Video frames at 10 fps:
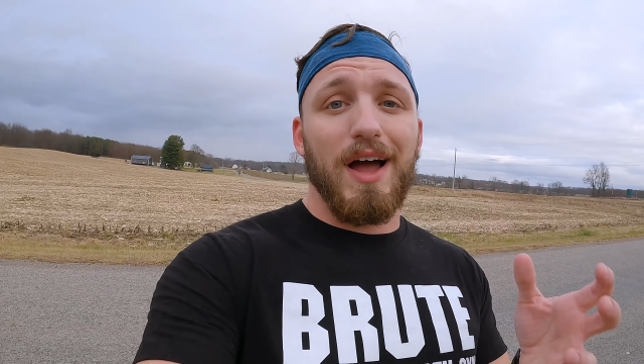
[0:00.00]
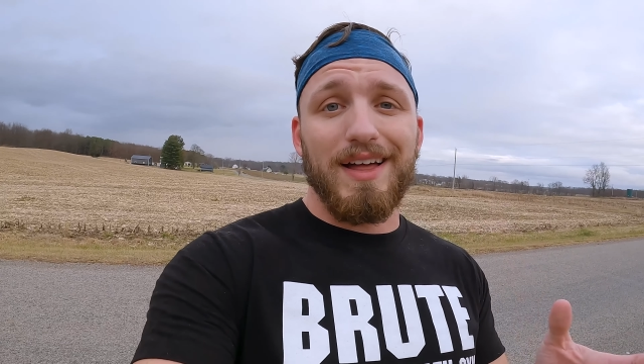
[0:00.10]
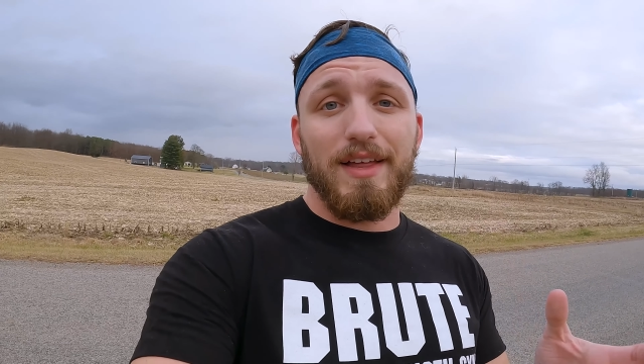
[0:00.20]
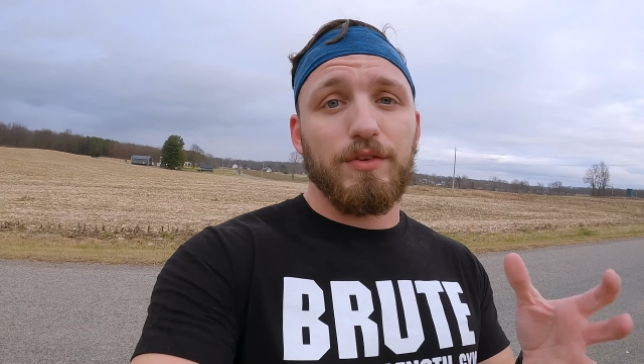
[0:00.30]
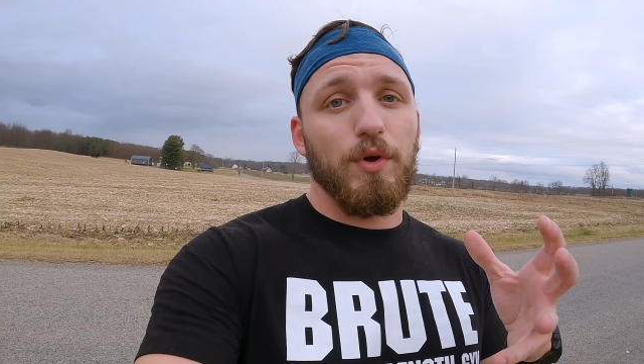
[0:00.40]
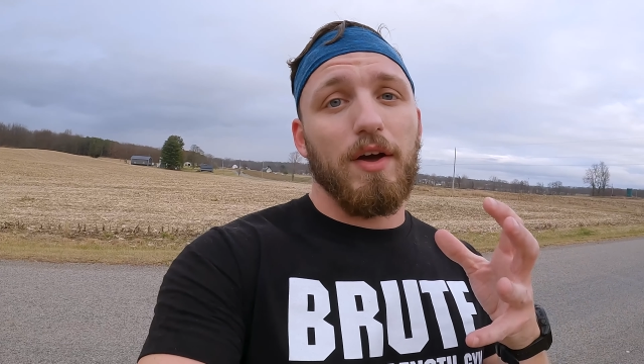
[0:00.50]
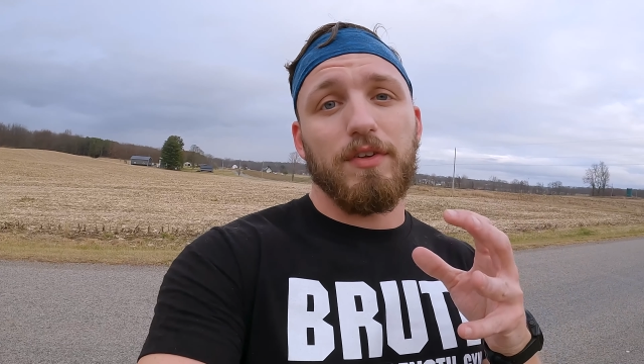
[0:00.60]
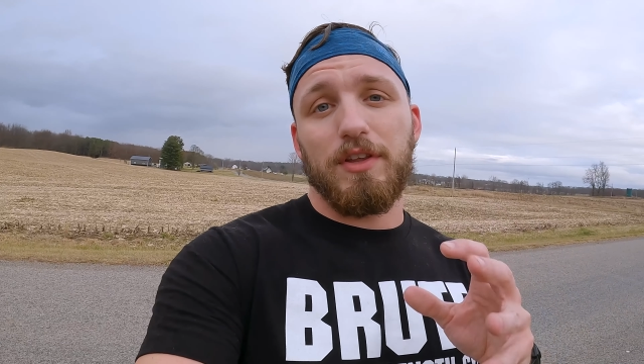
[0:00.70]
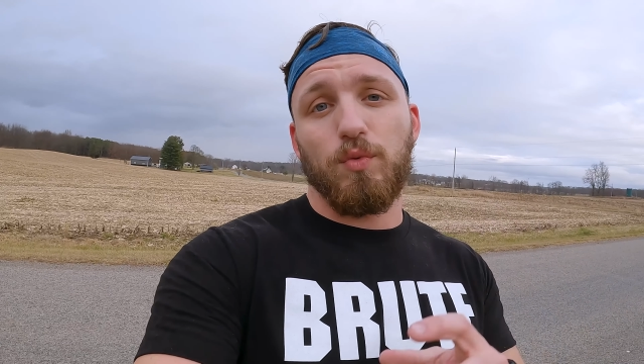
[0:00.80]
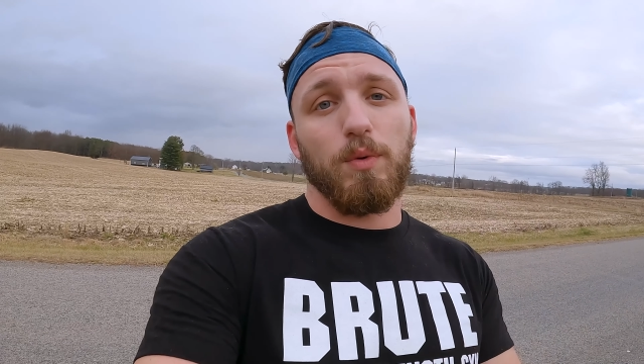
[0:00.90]
I like to
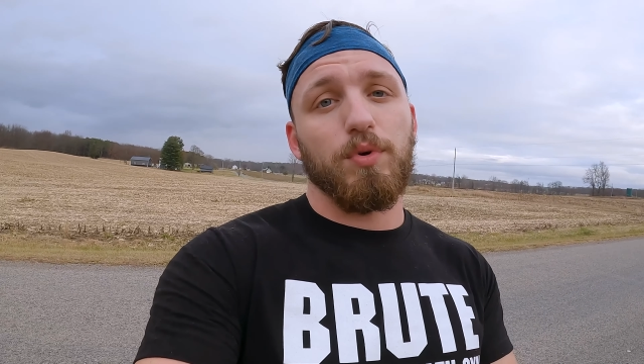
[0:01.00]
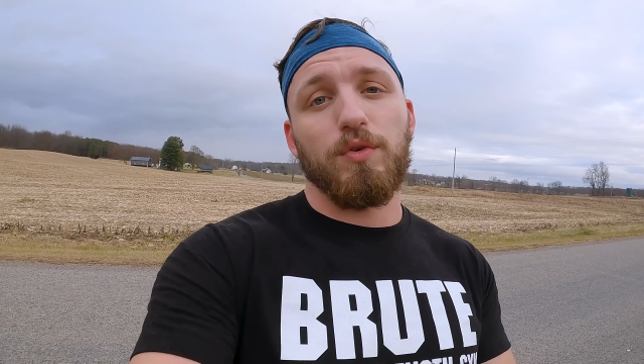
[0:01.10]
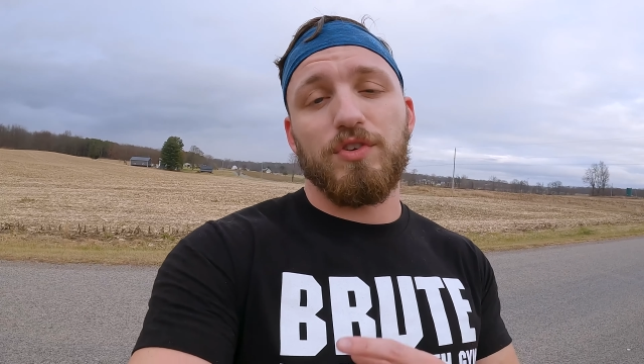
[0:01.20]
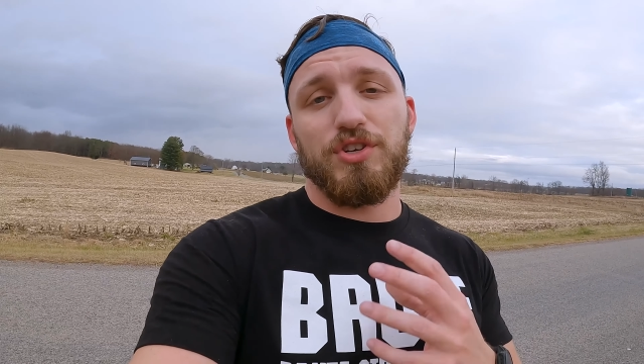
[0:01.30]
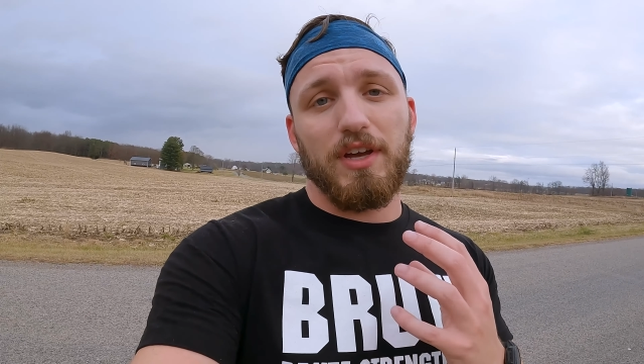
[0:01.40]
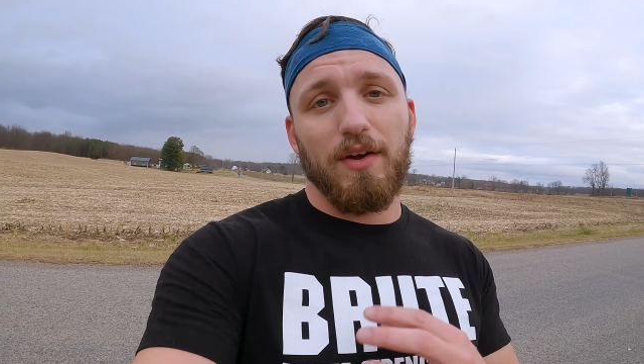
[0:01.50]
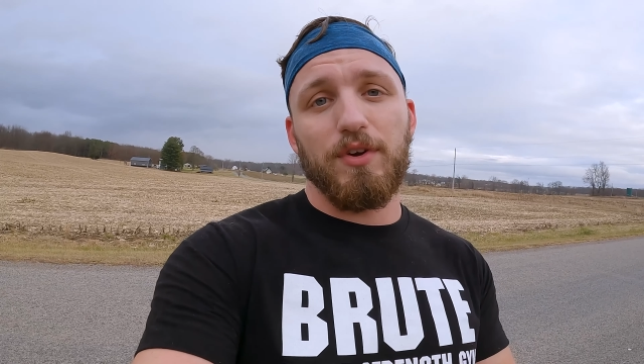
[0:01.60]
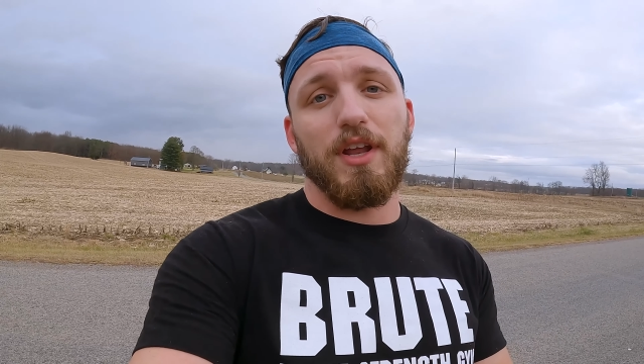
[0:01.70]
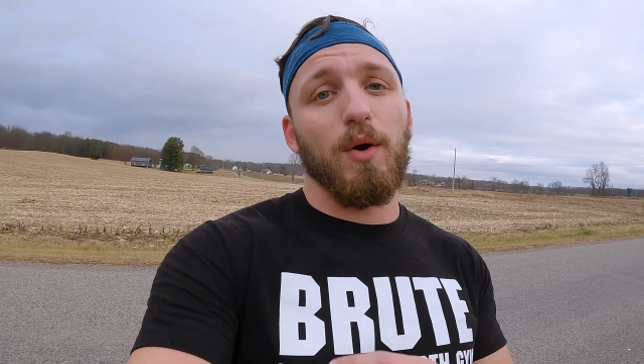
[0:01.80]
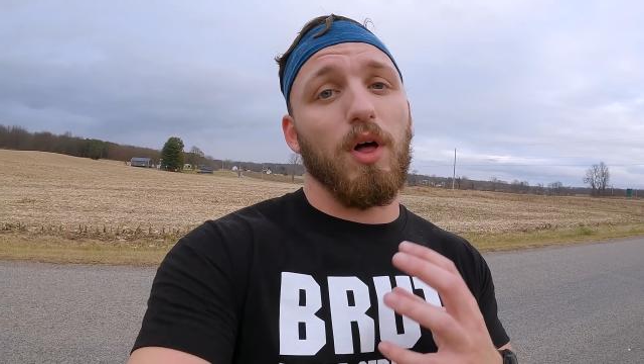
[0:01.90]
have at least 1 protein shake
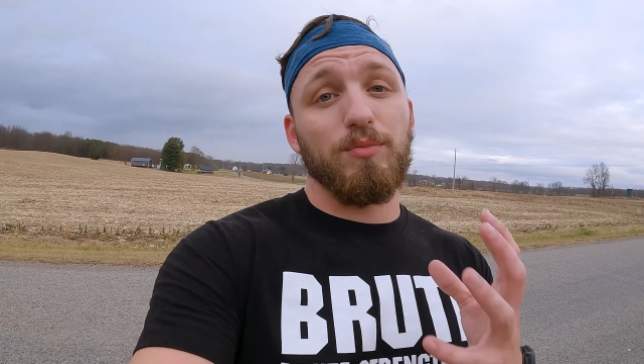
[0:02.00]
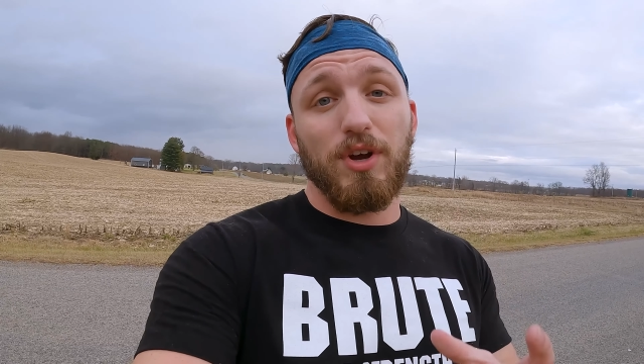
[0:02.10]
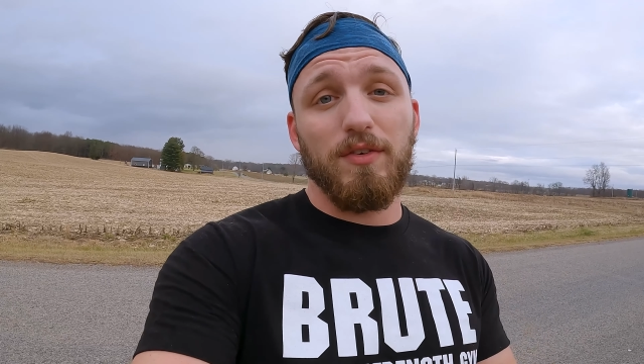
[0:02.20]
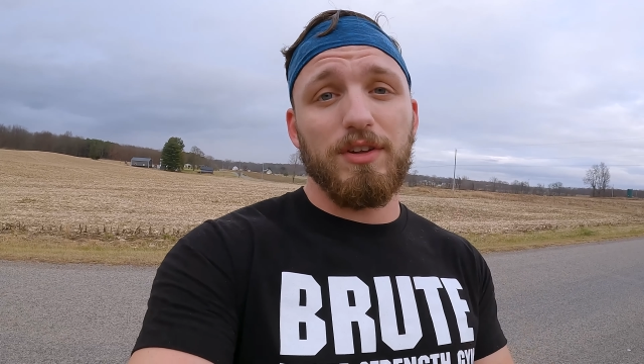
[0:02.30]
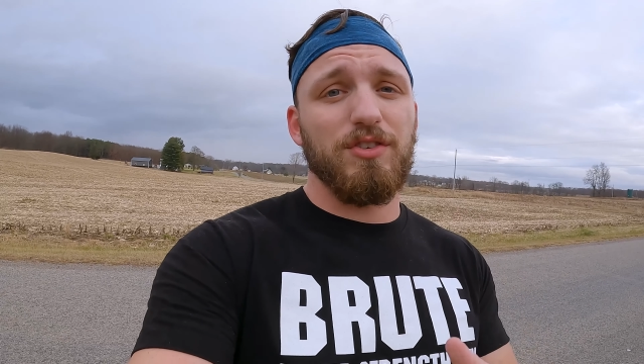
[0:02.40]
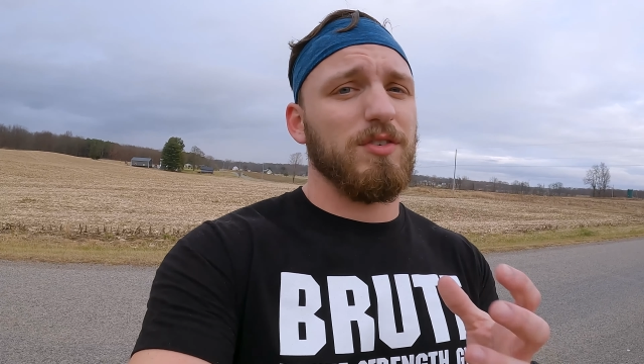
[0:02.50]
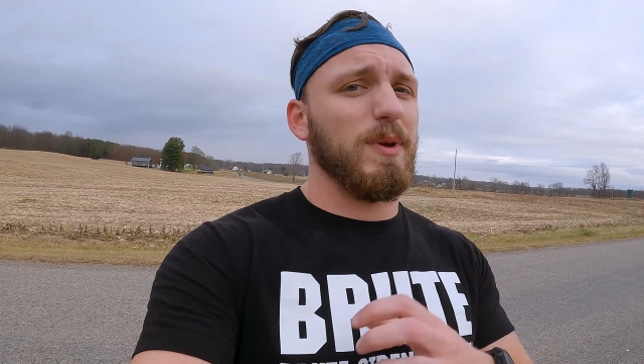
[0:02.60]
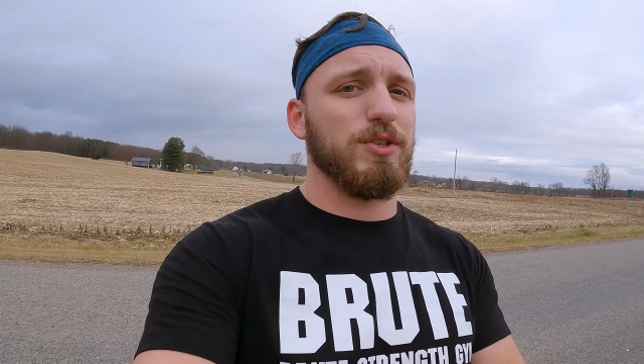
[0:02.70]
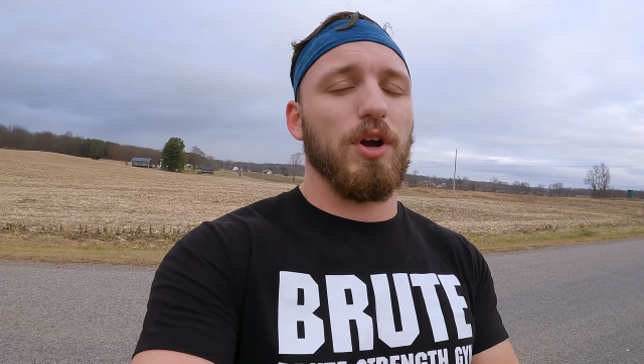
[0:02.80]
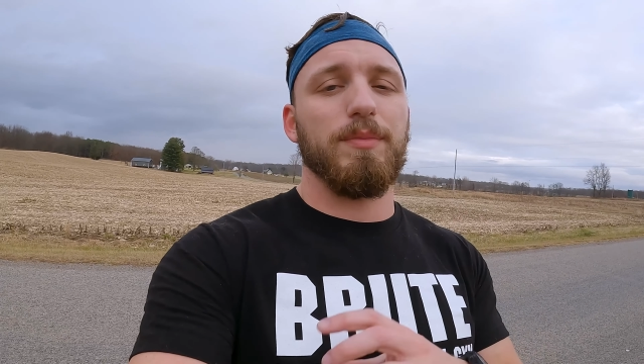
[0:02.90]
every day while I'm traveling, just
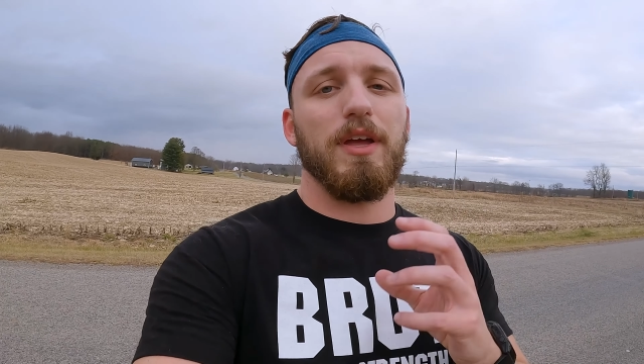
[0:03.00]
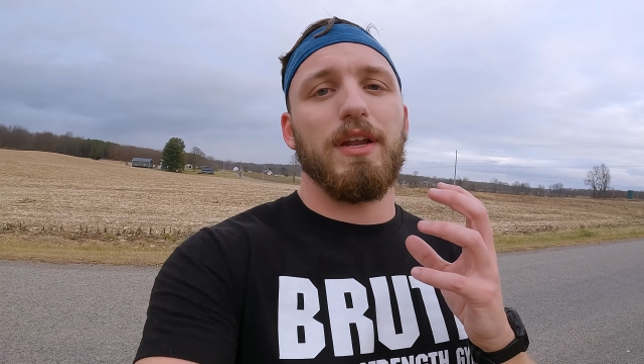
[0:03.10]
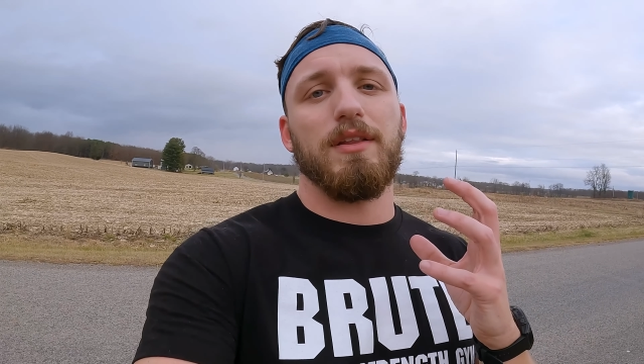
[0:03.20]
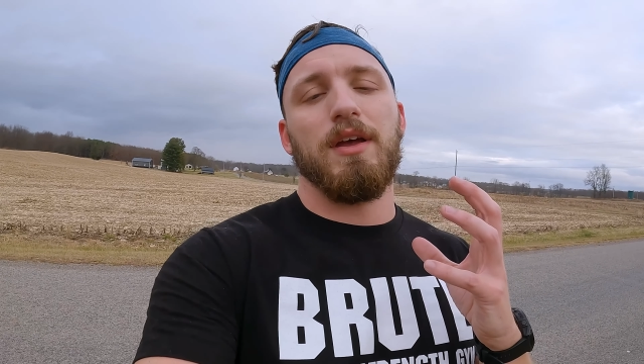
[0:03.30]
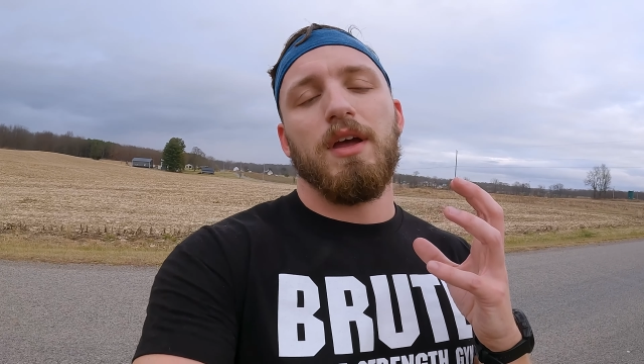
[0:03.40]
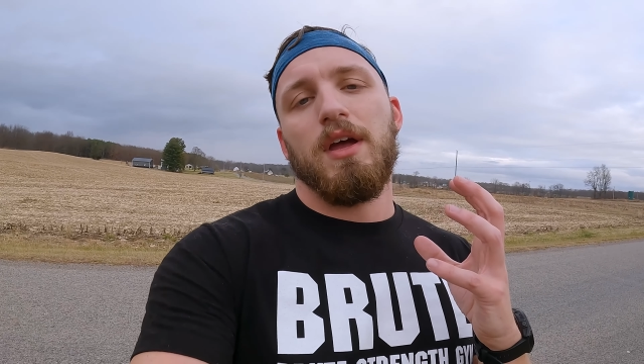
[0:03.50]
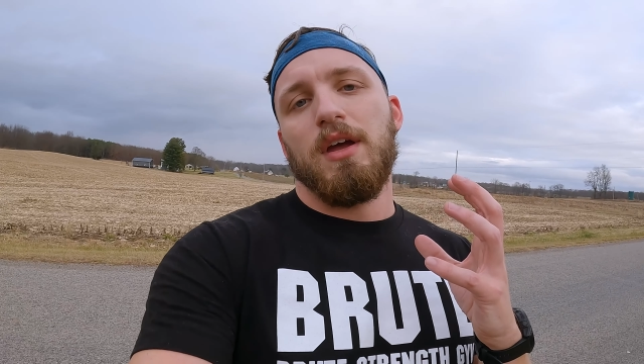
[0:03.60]
to make sure I'm getting,